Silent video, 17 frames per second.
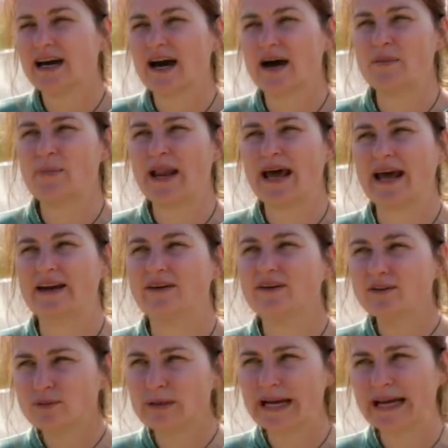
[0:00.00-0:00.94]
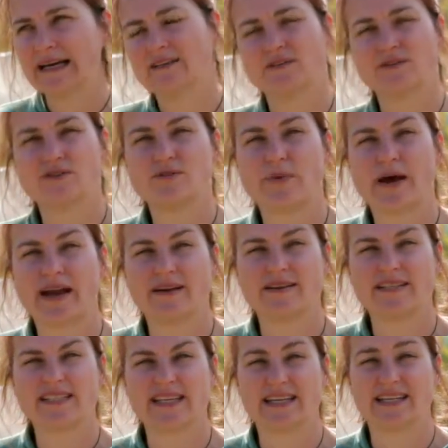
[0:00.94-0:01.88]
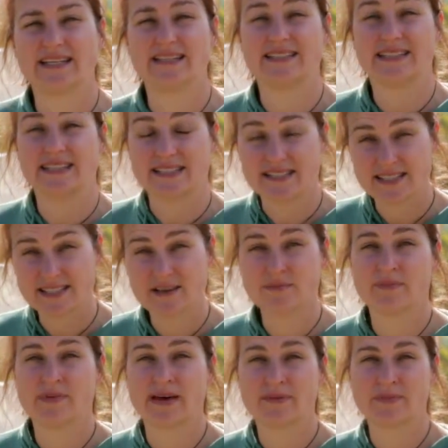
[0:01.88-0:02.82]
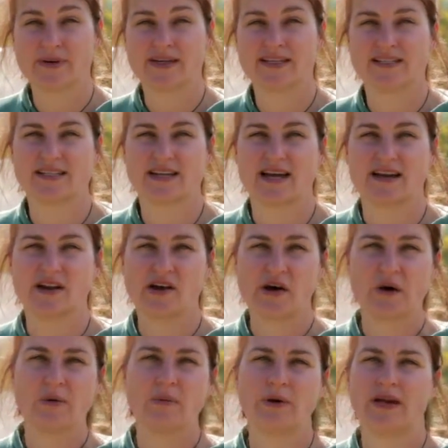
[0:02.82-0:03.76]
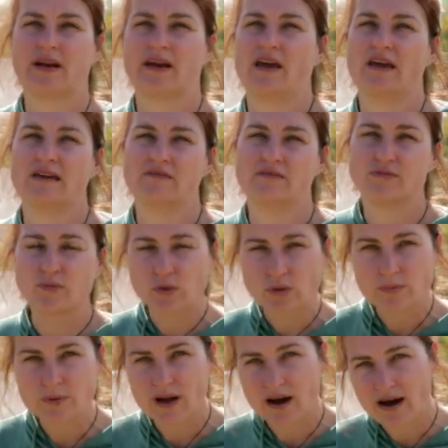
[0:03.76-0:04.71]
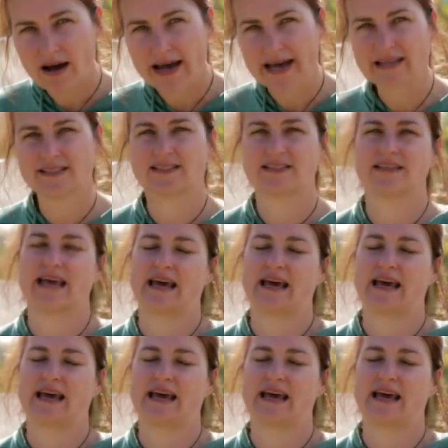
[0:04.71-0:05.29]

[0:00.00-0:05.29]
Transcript: I plant all my outdoor tomatoes in December because I know we're going to have warm nights,